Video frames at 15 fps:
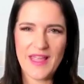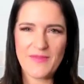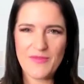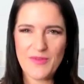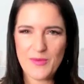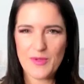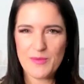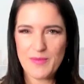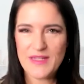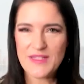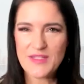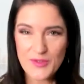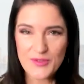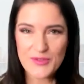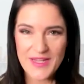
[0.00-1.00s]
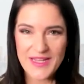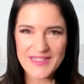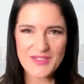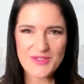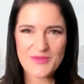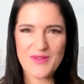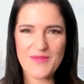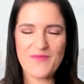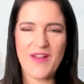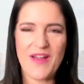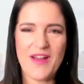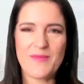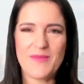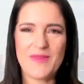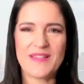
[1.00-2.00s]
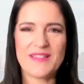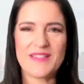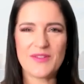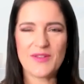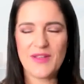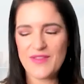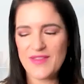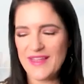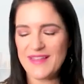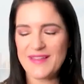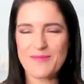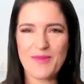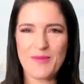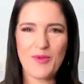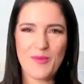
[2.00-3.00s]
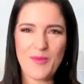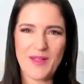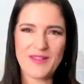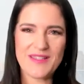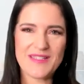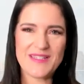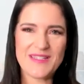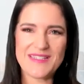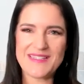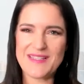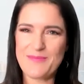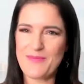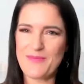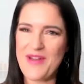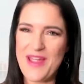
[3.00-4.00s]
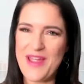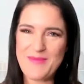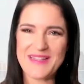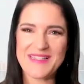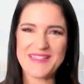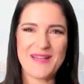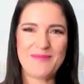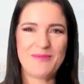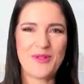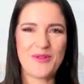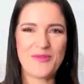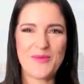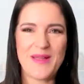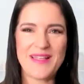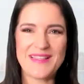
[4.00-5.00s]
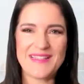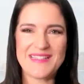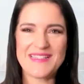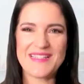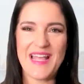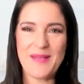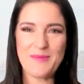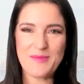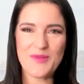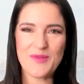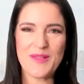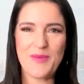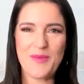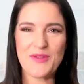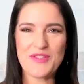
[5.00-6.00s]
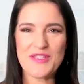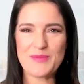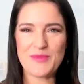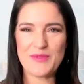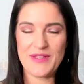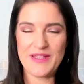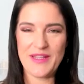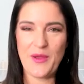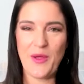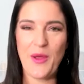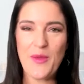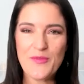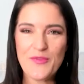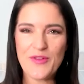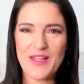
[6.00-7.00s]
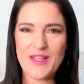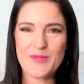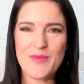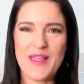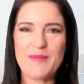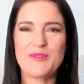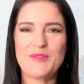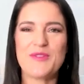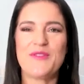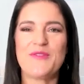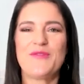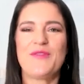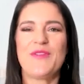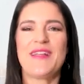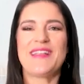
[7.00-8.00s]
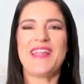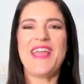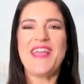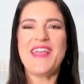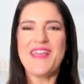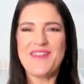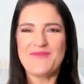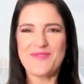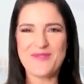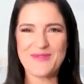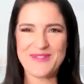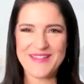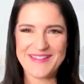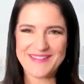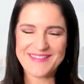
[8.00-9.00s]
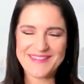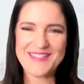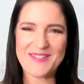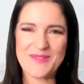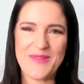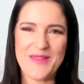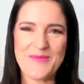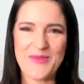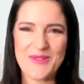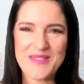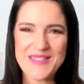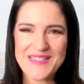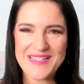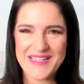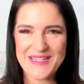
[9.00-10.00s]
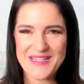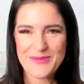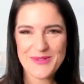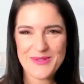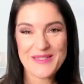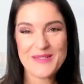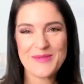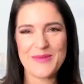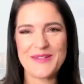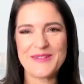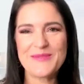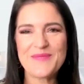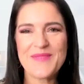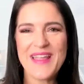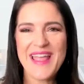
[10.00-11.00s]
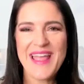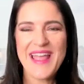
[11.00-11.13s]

everyone being so connected to the environment. So I think the Blue Mountains is the prime example of where this is absolutely possible. And then hopefully you'll be able to affect everyone else to be more sustainable as well.